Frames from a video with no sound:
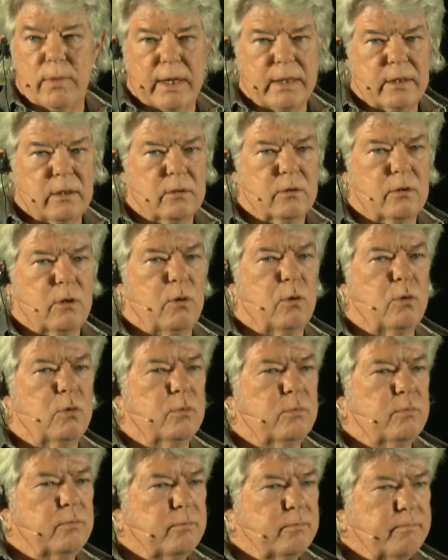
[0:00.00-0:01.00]
I can
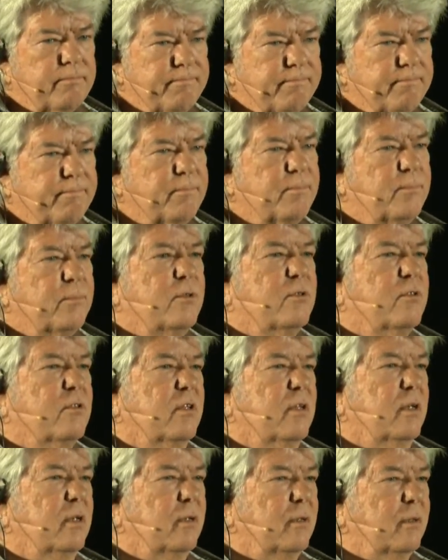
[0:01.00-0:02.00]
go
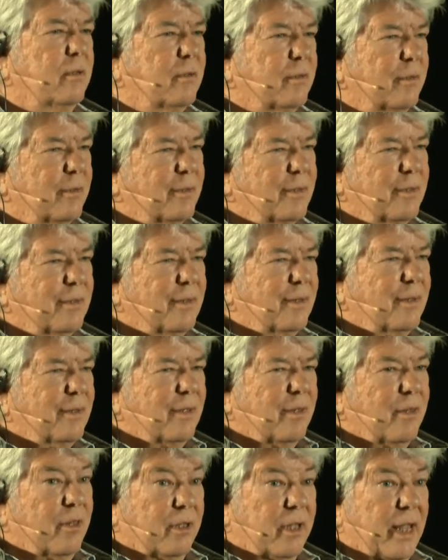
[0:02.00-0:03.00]
see
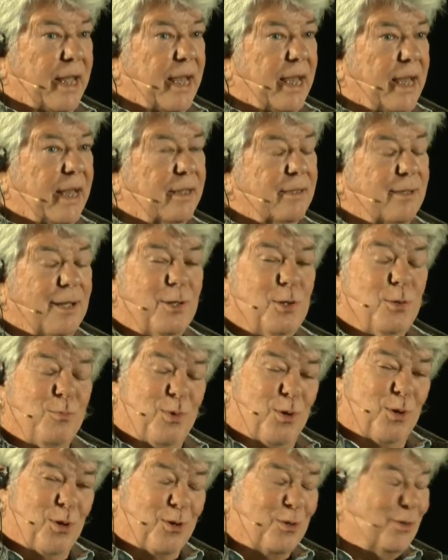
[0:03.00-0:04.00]
the land and the
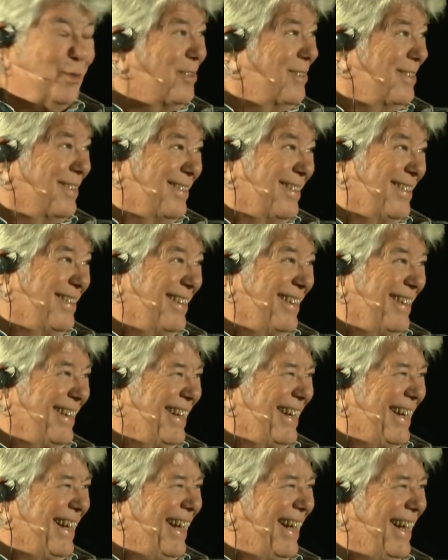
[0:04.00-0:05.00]
birds
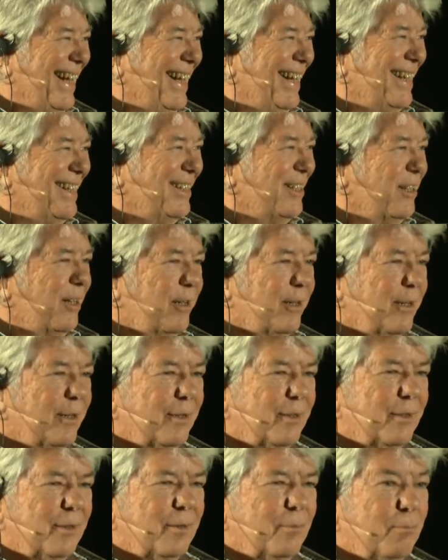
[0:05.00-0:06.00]
and
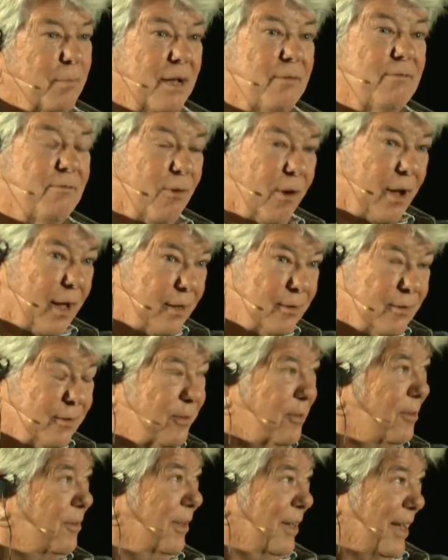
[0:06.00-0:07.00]
my
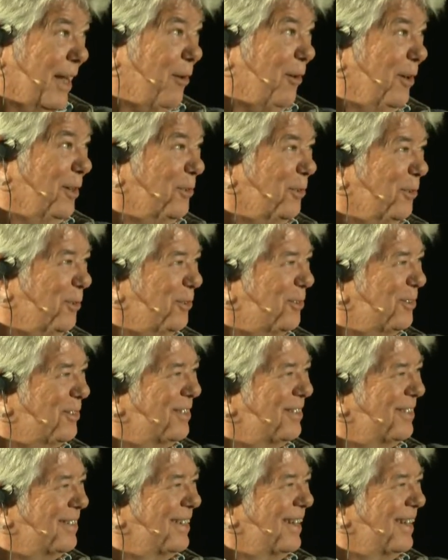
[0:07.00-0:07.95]
friends, the characters.